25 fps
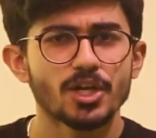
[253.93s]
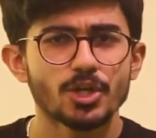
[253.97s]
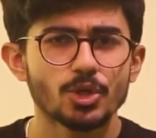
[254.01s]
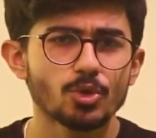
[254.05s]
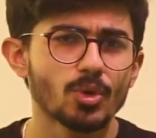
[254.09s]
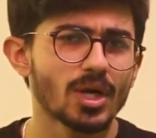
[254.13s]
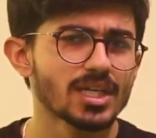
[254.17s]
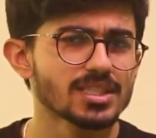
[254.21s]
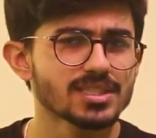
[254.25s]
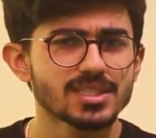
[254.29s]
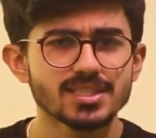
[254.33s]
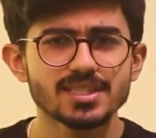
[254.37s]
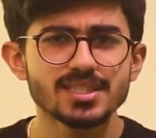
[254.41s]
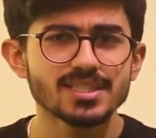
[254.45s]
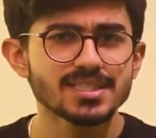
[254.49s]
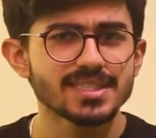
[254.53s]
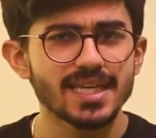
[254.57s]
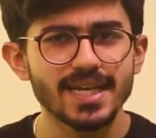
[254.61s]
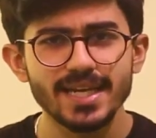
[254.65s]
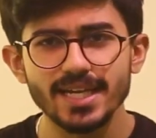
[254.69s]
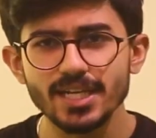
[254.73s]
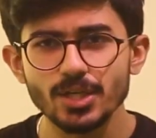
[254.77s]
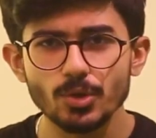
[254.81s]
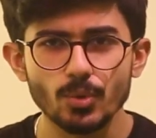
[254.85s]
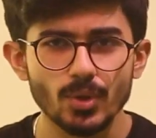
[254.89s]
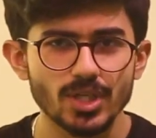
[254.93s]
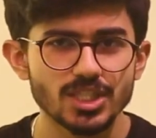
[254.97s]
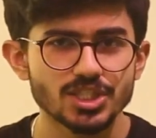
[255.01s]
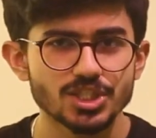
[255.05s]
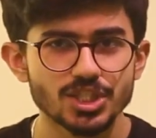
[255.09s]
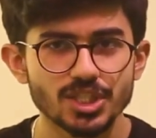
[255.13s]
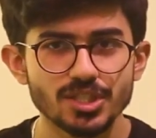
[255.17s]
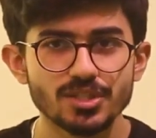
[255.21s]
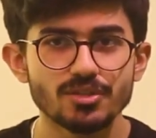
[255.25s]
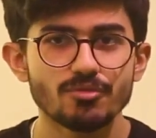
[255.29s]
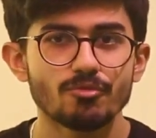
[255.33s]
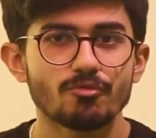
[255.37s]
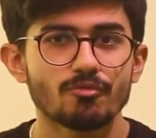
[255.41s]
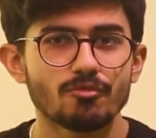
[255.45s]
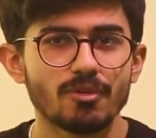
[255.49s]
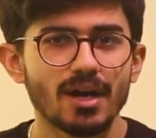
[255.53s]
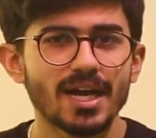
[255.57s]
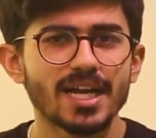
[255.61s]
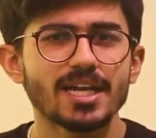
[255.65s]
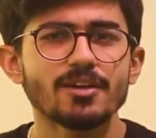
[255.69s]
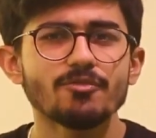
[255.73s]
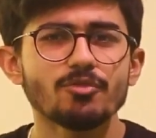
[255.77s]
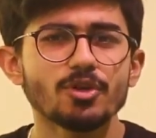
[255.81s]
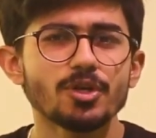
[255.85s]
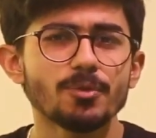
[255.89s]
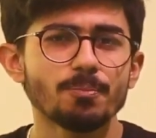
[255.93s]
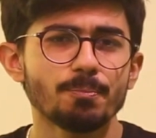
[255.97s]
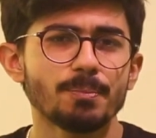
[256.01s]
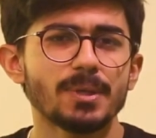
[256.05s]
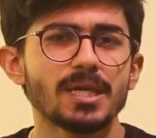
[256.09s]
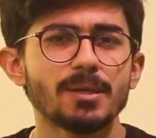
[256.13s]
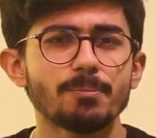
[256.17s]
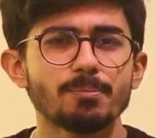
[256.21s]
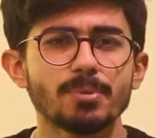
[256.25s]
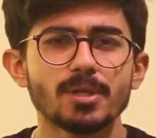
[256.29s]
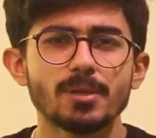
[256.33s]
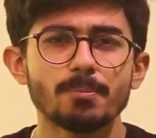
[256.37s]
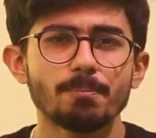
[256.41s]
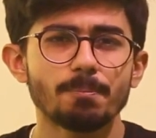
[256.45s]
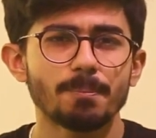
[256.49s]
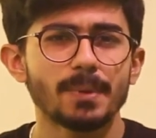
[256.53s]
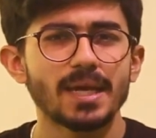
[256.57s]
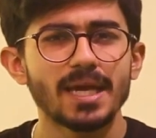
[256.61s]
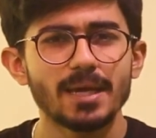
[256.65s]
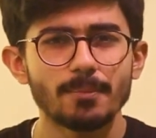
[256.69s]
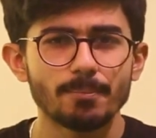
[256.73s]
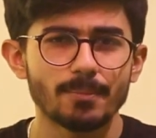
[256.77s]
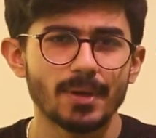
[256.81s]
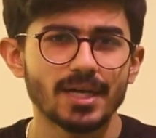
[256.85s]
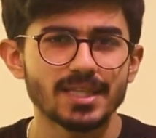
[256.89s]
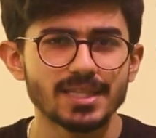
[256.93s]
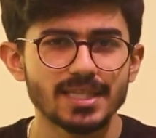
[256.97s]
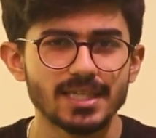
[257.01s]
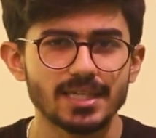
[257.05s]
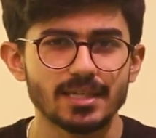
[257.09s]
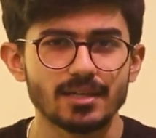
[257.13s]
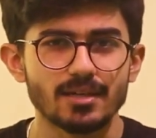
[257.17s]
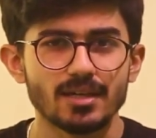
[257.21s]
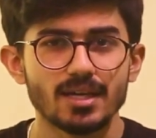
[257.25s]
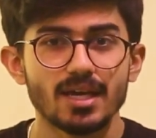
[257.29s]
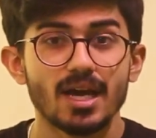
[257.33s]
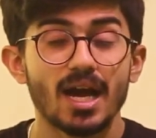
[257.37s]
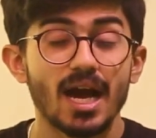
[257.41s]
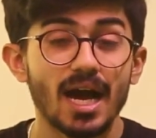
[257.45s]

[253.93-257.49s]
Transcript: To answer the second question, why would people pay money?